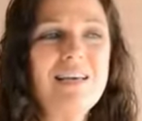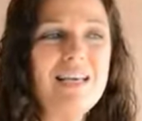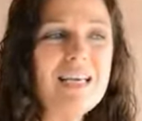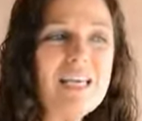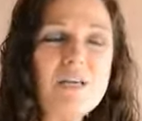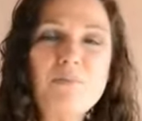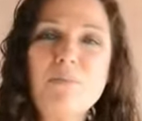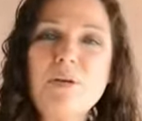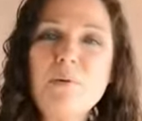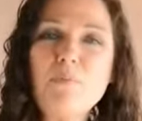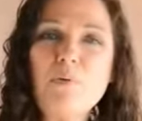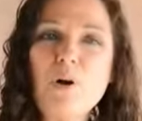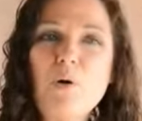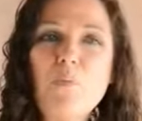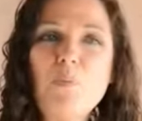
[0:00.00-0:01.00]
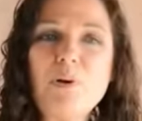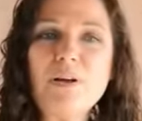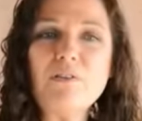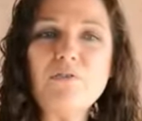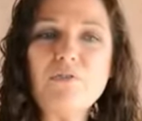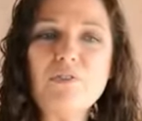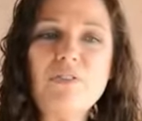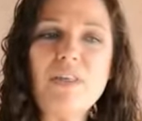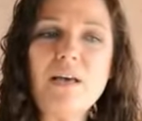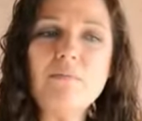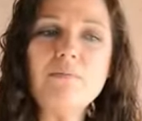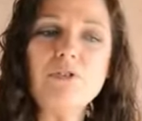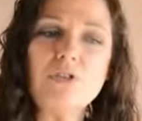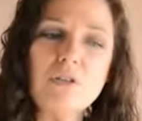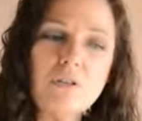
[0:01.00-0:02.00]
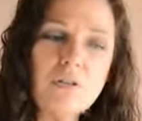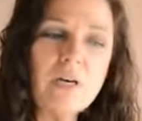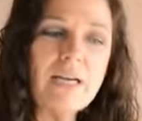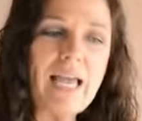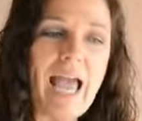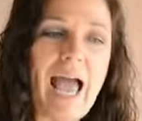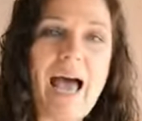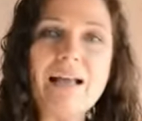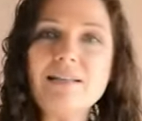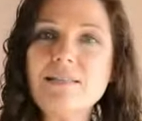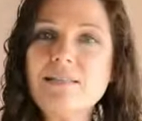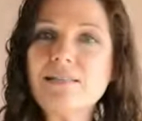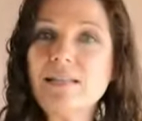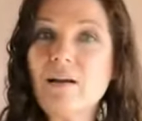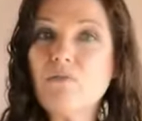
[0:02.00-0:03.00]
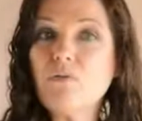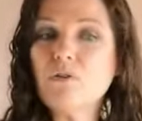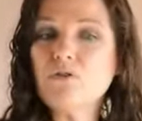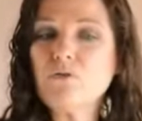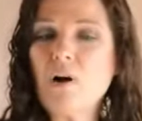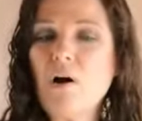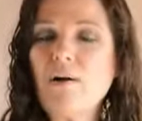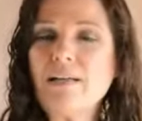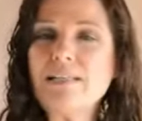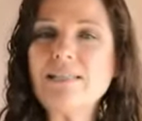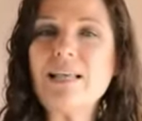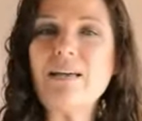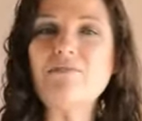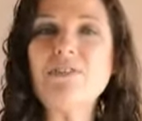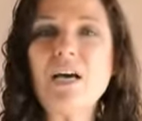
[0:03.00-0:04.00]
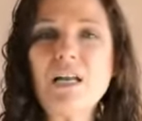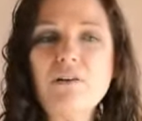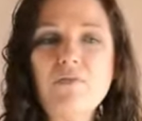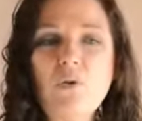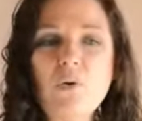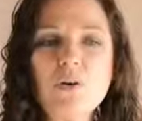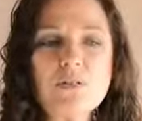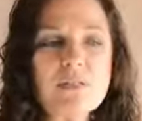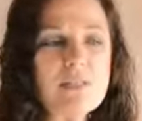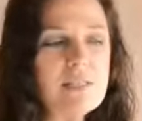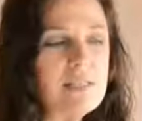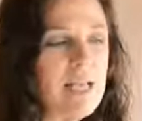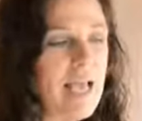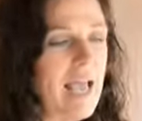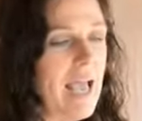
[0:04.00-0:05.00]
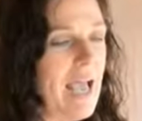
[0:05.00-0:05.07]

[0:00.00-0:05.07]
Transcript: it can be appropriate for them to look at several drawings they've done of horses